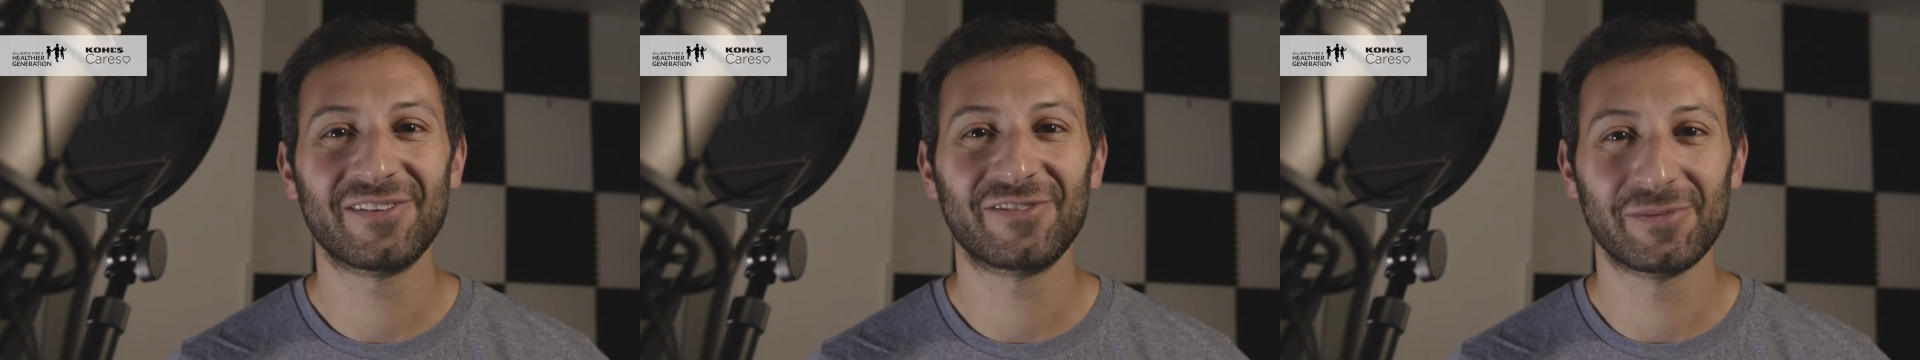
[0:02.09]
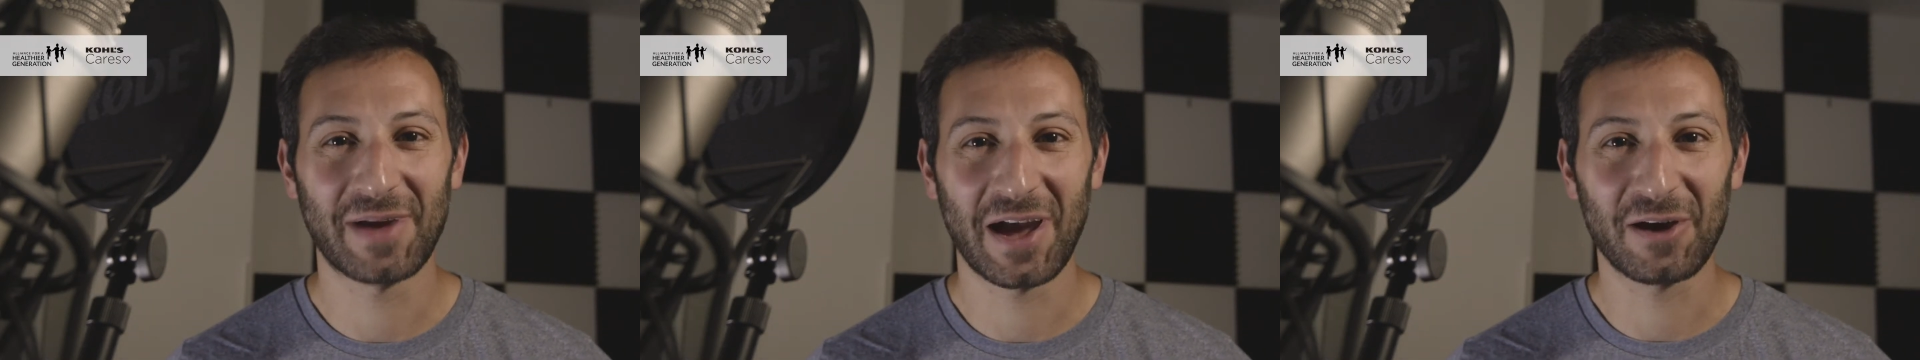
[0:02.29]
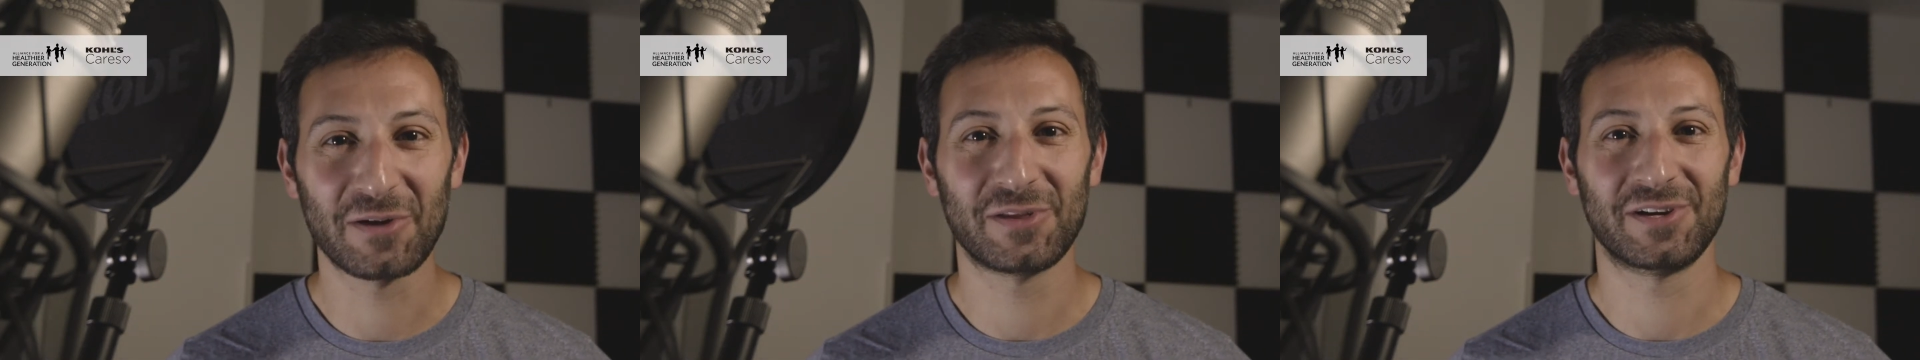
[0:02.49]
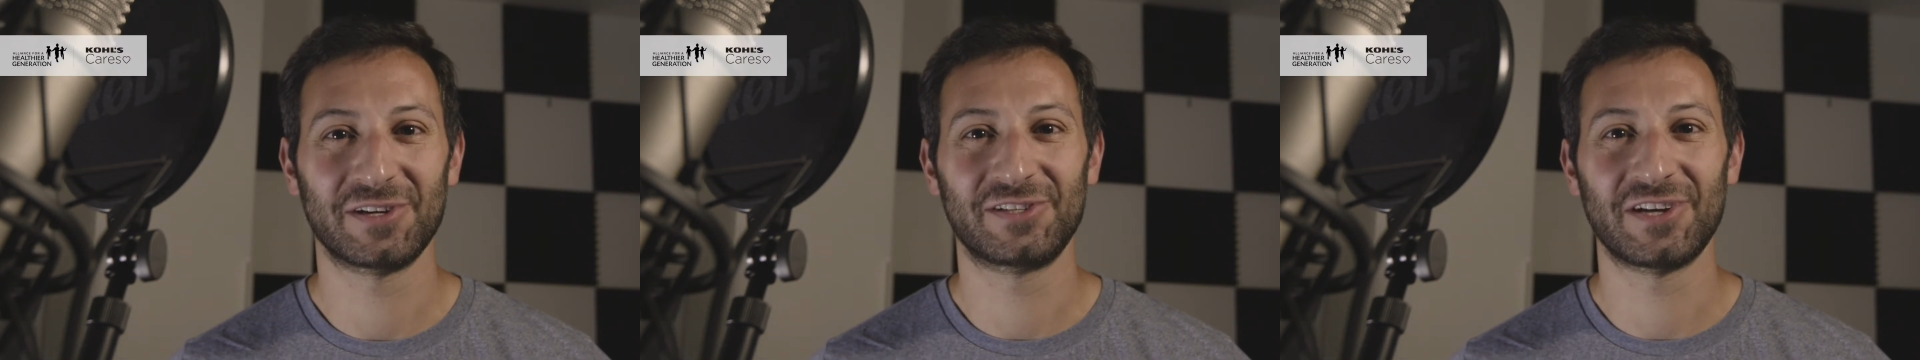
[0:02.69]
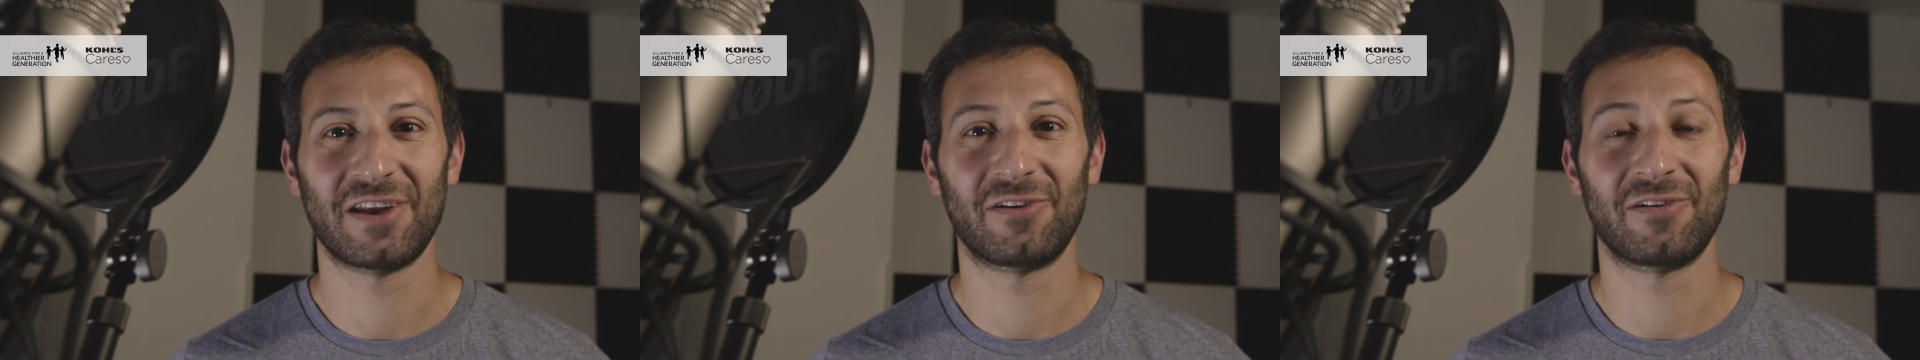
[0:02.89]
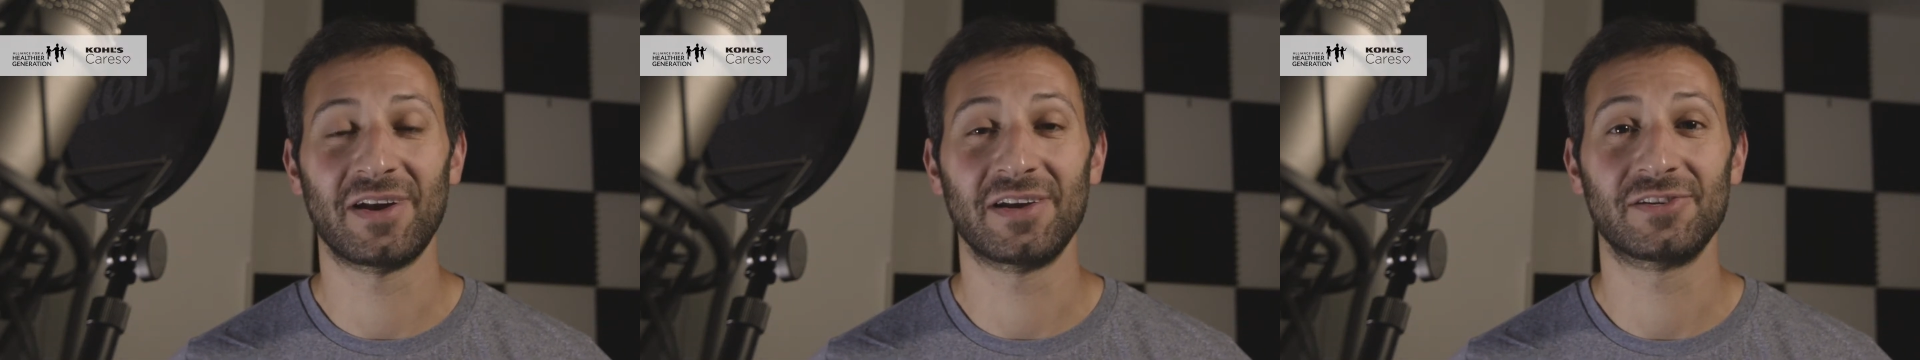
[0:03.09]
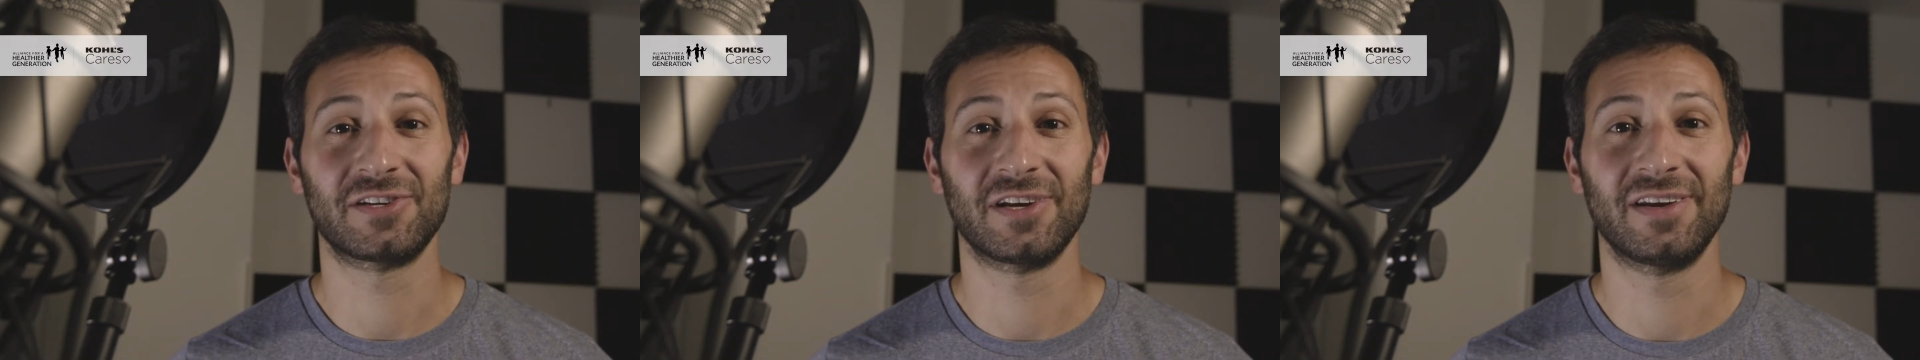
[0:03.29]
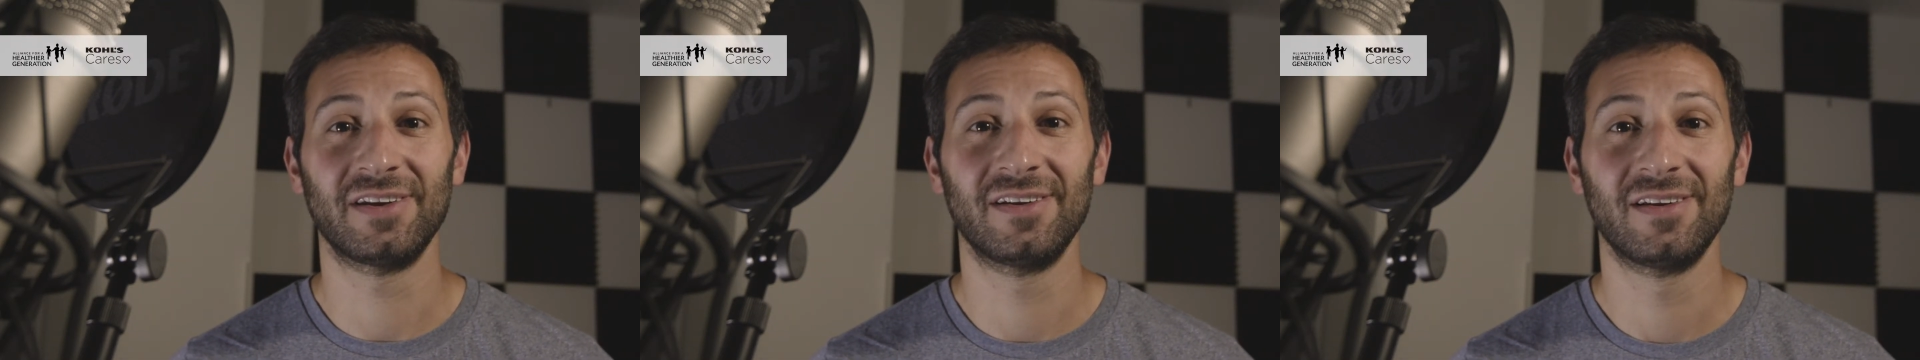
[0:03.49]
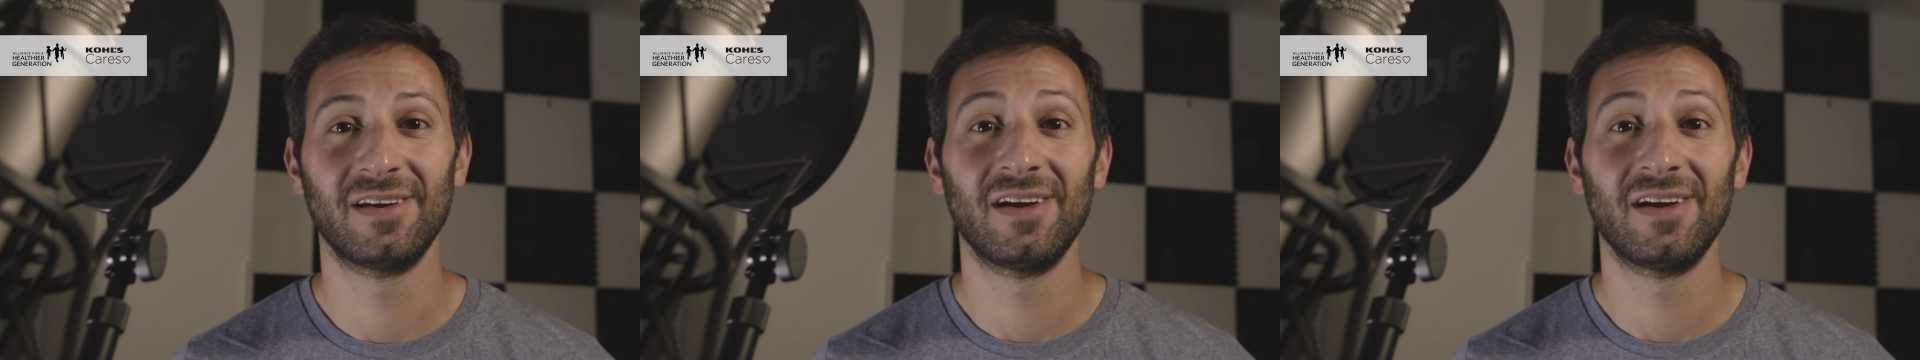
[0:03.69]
from Healthier Generation.